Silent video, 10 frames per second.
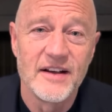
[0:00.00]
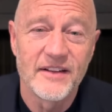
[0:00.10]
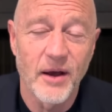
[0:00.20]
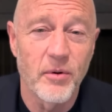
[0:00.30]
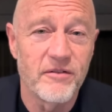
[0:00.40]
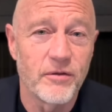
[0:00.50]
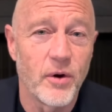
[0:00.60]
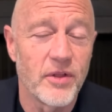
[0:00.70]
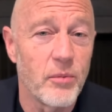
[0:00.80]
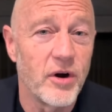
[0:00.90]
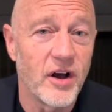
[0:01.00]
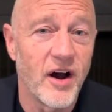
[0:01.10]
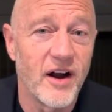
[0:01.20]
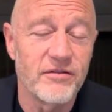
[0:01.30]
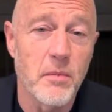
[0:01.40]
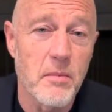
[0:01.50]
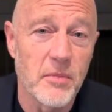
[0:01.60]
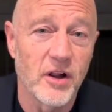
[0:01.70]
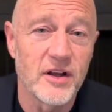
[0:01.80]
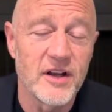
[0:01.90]
They went for, they would have gone from a
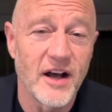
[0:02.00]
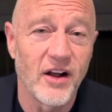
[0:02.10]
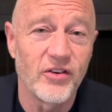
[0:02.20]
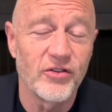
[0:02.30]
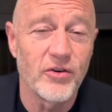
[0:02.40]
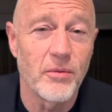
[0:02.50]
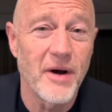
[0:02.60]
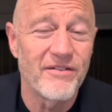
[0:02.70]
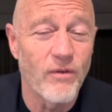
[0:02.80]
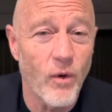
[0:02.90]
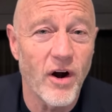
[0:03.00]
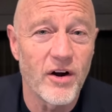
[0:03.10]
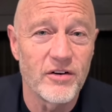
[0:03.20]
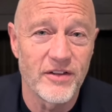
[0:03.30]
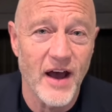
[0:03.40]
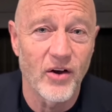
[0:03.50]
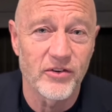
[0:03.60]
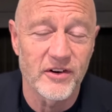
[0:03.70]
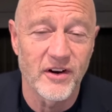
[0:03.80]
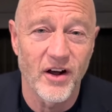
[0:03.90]
million dollars to about four hundred
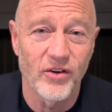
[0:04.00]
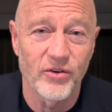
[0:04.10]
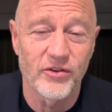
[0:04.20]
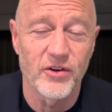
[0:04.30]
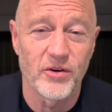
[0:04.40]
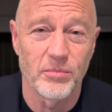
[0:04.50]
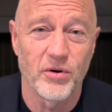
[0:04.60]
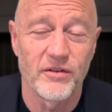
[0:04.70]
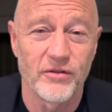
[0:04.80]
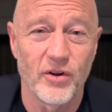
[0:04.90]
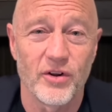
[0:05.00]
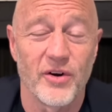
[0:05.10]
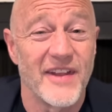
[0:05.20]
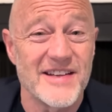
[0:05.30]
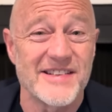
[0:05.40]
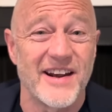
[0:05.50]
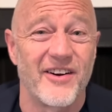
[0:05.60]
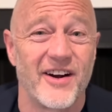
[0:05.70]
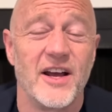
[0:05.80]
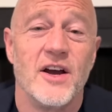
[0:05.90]
thousand dollars in their portfolio, and that's
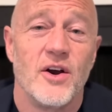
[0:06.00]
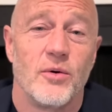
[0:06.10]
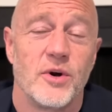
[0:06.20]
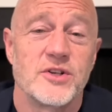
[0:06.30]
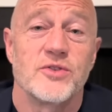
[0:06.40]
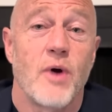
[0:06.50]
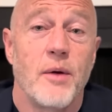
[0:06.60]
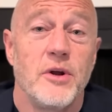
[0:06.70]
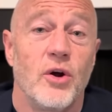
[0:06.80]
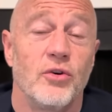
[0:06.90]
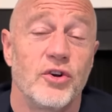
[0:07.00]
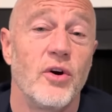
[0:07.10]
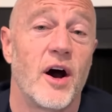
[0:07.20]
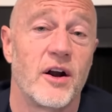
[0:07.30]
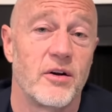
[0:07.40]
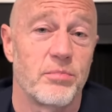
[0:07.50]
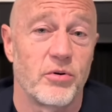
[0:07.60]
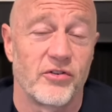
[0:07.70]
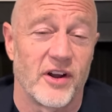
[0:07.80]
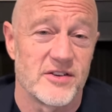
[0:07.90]
scary. Which is why we don't do hundred
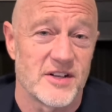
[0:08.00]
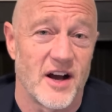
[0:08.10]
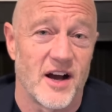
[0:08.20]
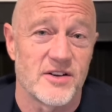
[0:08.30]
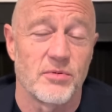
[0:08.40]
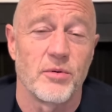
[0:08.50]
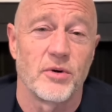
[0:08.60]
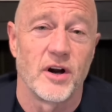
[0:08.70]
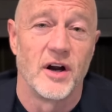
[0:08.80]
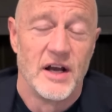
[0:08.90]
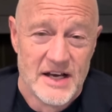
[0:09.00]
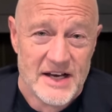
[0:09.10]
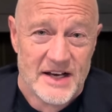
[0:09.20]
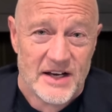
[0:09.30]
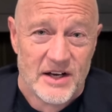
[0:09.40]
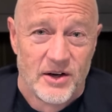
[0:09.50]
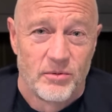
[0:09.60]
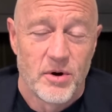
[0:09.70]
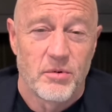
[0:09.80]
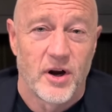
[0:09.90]
percent stocks when we're
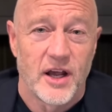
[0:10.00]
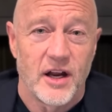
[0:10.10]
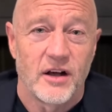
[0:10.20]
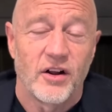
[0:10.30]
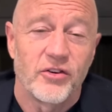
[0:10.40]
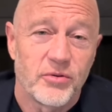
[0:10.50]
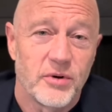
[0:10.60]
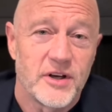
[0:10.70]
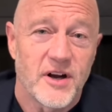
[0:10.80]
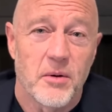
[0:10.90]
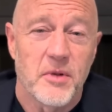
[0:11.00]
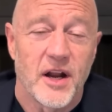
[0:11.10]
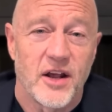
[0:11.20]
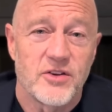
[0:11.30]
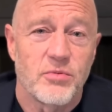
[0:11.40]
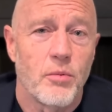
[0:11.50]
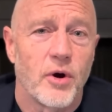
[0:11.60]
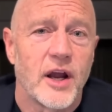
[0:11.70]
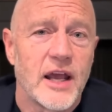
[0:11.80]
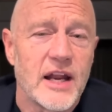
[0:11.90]
when we're getting close to retirement age, when
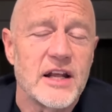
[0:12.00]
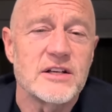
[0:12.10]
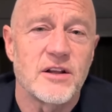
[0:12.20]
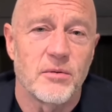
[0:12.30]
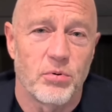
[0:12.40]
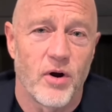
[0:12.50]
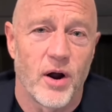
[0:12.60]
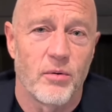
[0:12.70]
we're getting to the point